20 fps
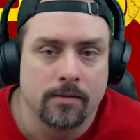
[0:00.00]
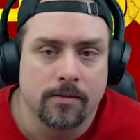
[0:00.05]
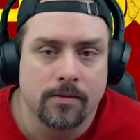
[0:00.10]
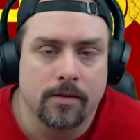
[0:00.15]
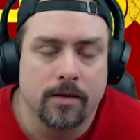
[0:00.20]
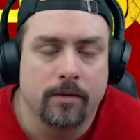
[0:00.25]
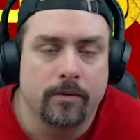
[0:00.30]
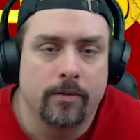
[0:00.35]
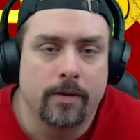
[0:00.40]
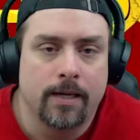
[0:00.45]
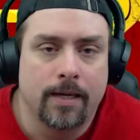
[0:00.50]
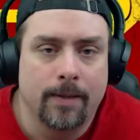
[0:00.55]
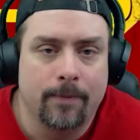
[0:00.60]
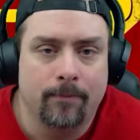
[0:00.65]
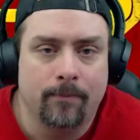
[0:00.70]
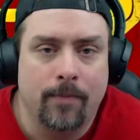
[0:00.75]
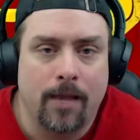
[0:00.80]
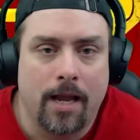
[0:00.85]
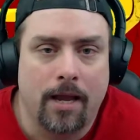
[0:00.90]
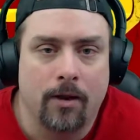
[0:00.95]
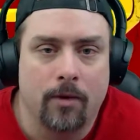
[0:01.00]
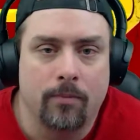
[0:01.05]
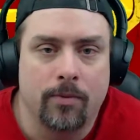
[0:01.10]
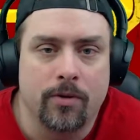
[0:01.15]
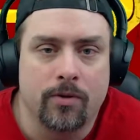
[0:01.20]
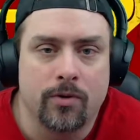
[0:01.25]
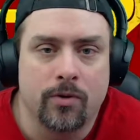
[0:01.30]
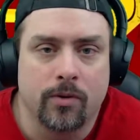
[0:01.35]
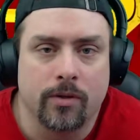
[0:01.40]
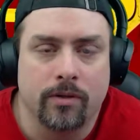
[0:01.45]
So I hope you
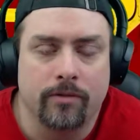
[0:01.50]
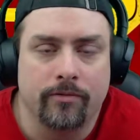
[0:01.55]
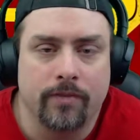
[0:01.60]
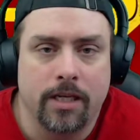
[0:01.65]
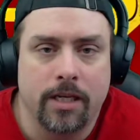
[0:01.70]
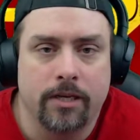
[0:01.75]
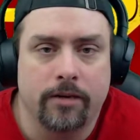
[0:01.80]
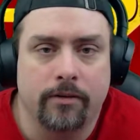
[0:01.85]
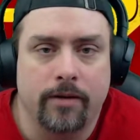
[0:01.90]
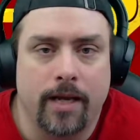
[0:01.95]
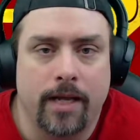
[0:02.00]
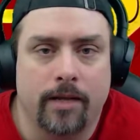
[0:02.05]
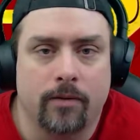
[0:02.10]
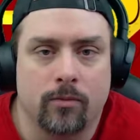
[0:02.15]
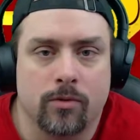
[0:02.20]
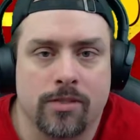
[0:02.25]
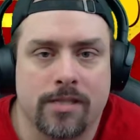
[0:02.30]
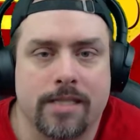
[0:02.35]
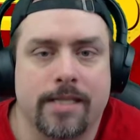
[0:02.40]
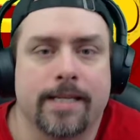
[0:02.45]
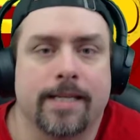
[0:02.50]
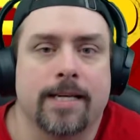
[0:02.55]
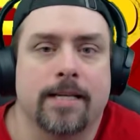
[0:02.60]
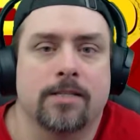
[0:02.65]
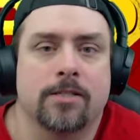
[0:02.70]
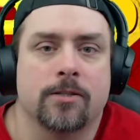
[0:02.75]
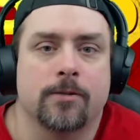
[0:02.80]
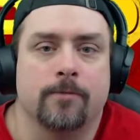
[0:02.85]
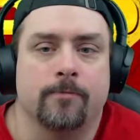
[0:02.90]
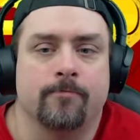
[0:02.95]
enjoyed the video, and we'll see you again
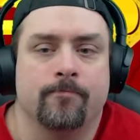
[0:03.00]
soon.